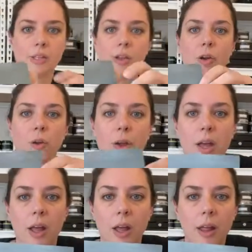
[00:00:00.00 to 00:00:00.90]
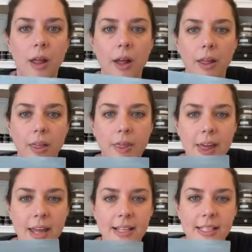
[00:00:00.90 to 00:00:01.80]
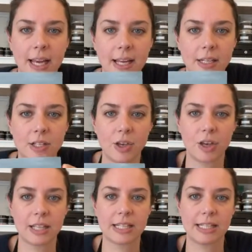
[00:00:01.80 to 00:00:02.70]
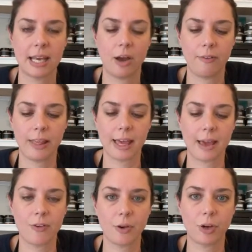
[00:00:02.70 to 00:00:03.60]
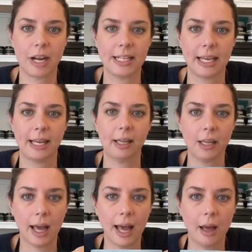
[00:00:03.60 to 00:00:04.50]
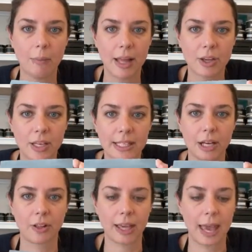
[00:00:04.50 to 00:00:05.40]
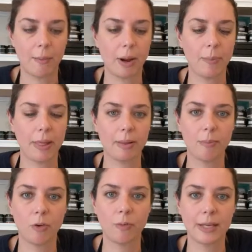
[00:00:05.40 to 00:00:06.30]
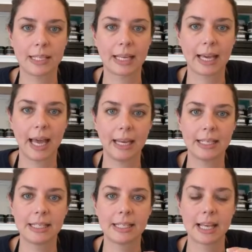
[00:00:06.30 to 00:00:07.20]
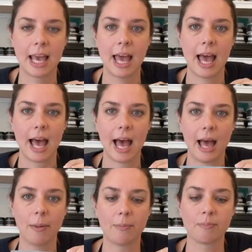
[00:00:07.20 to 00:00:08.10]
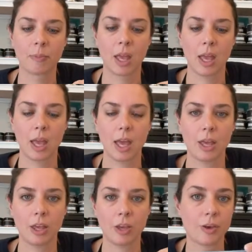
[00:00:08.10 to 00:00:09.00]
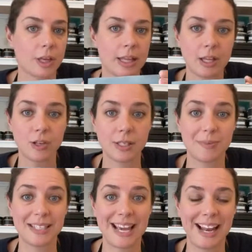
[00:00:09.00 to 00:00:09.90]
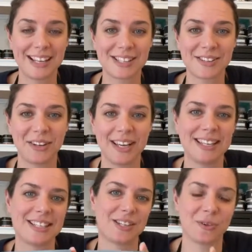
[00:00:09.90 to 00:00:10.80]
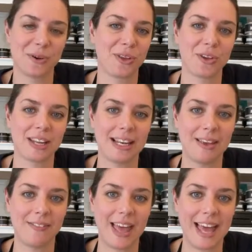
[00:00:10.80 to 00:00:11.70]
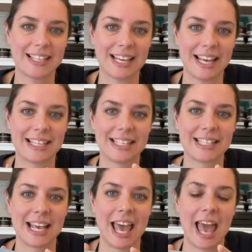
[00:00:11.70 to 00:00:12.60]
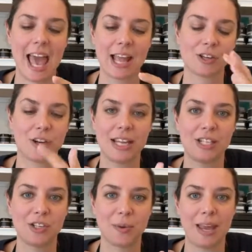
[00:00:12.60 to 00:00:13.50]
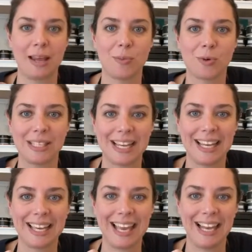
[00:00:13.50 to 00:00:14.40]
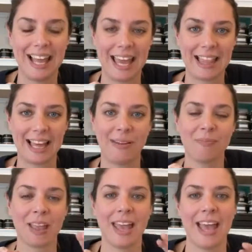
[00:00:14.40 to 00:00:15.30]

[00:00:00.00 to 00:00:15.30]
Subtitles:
So that's it. So you can see, hopefully that gave you a good idea, and you can see it on the camera, but the movement and colours, you can then use some metallics on it, or you can leave it as is, and you don't need to do any more sealing either.